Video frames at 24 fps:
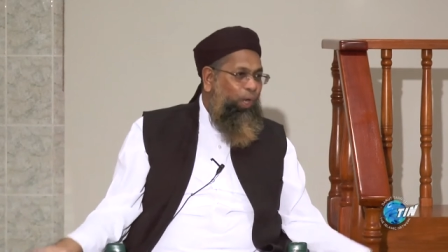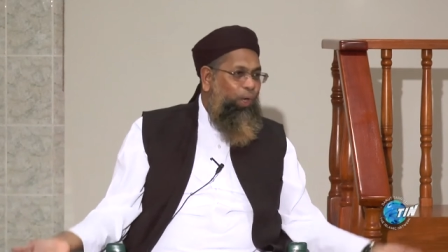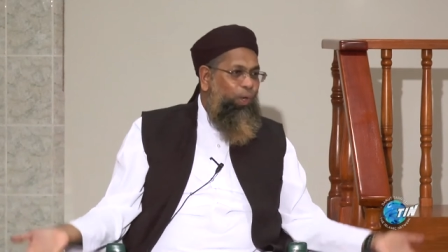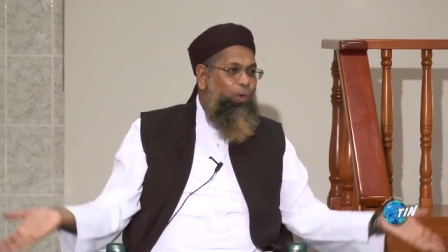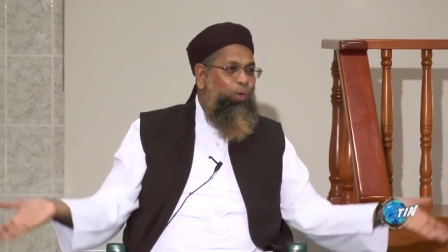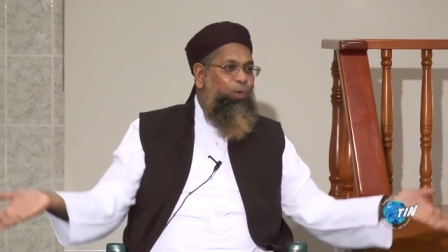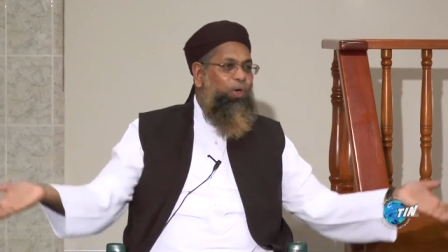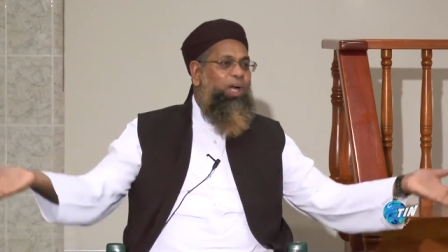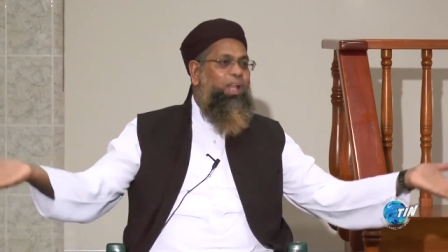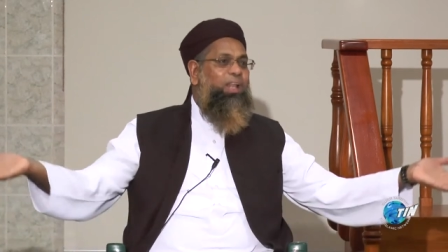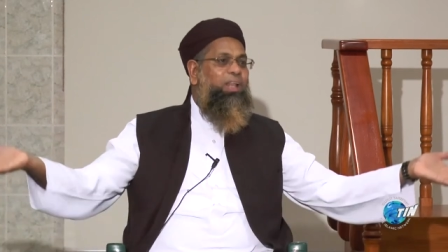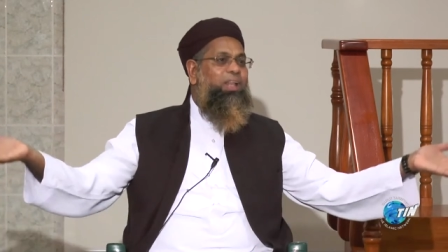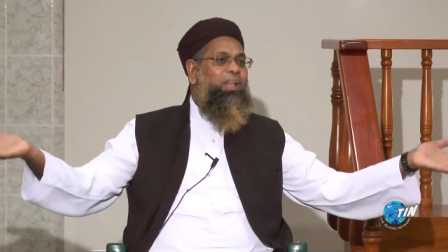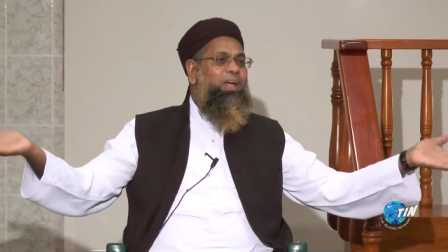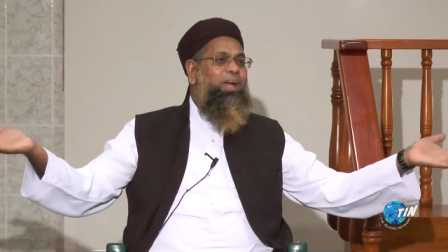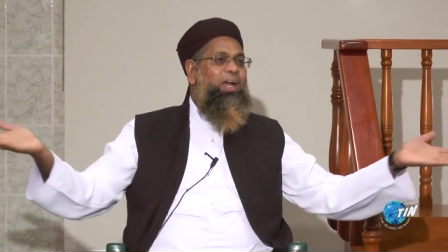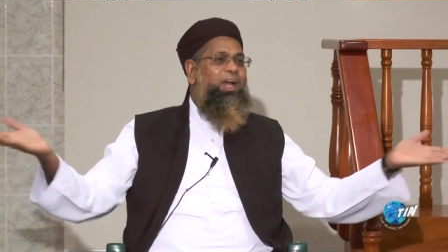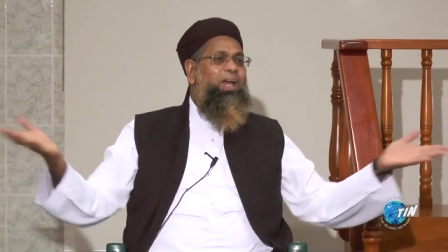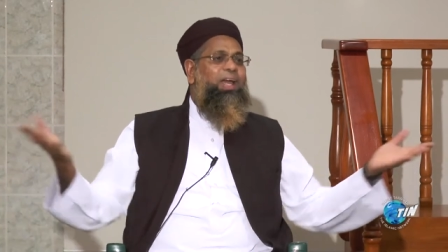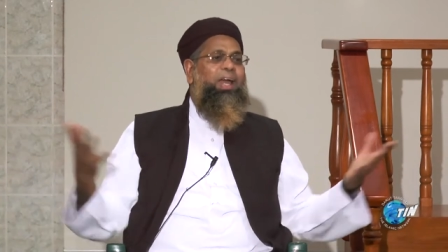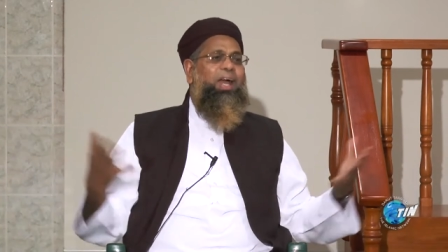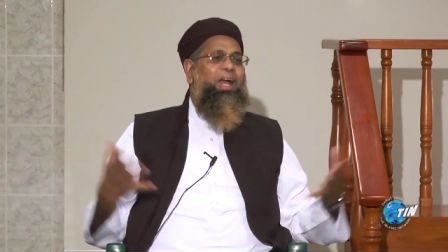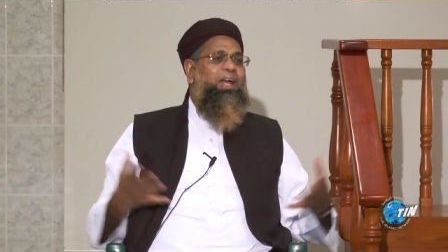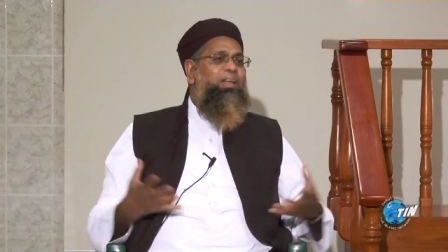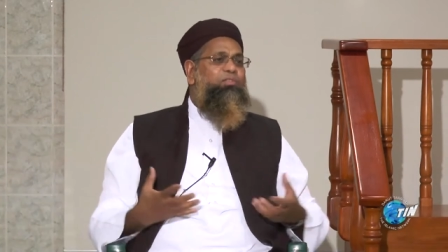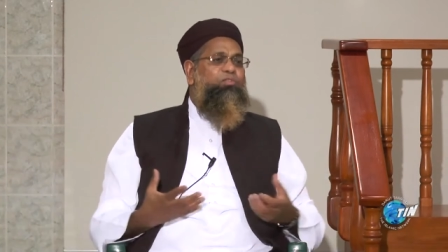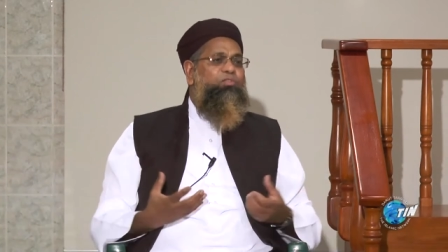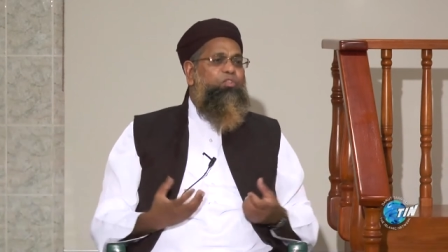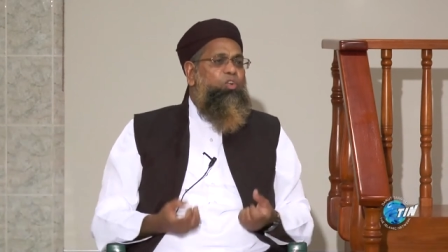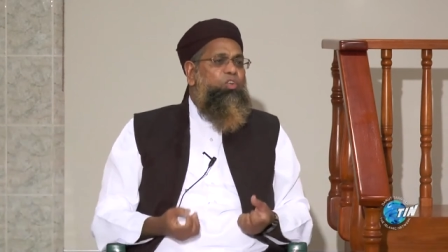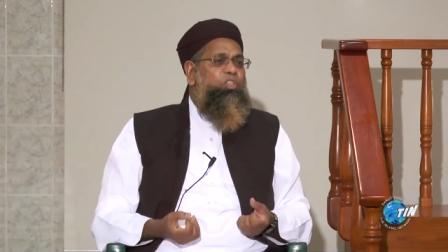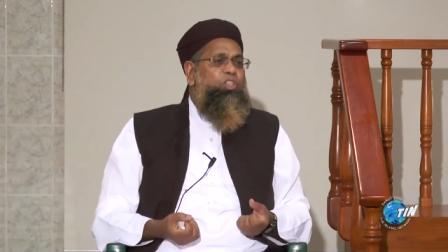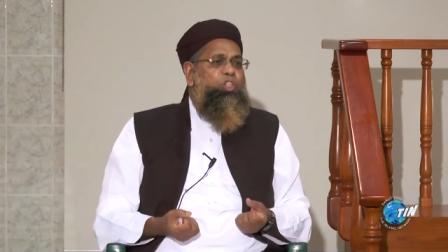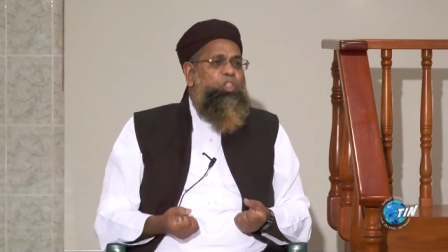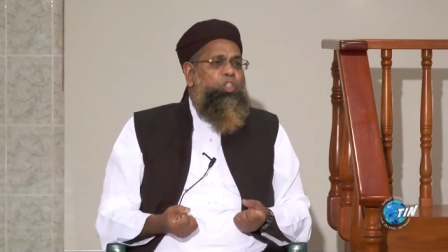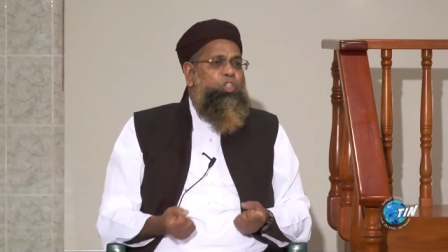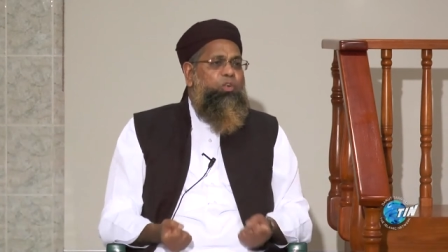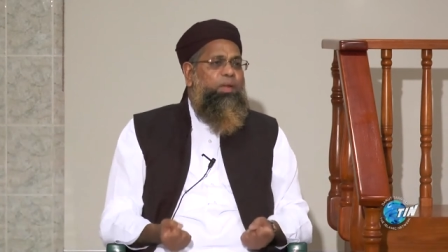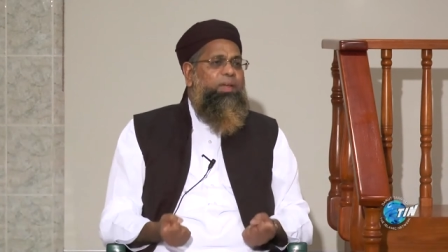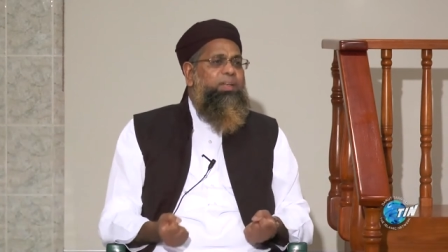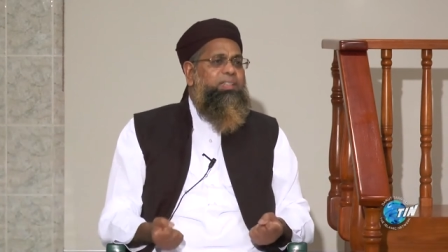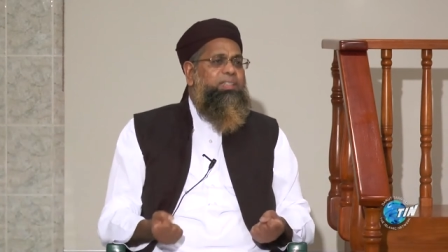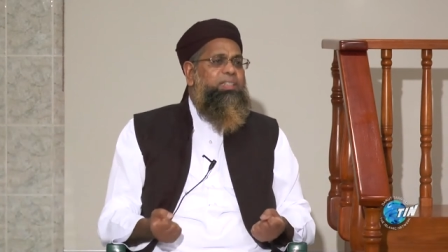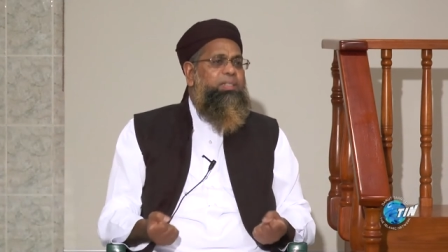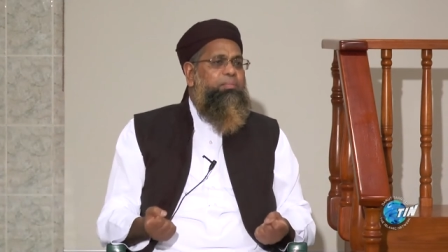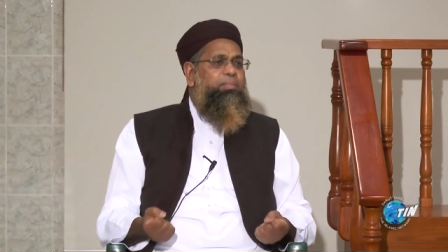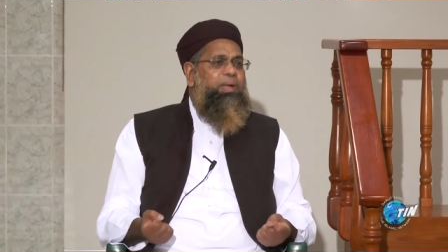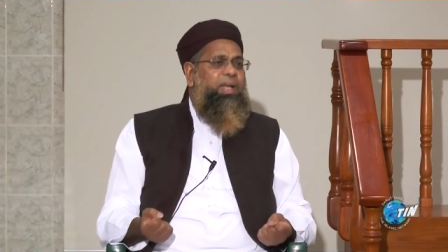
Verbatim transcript: Oh Allah, I had no strength in